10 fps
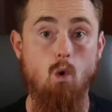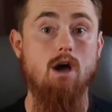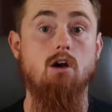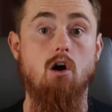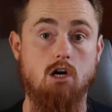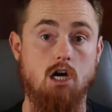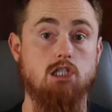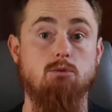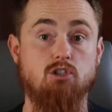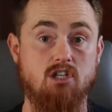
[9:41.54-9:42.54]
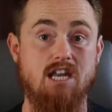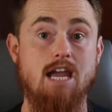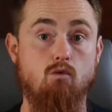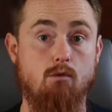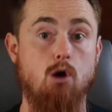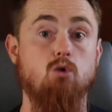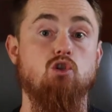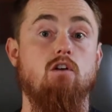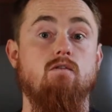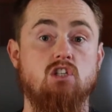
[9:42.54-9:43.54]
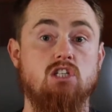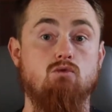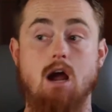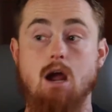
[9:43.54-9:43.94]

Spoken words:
want our customers to take remote services,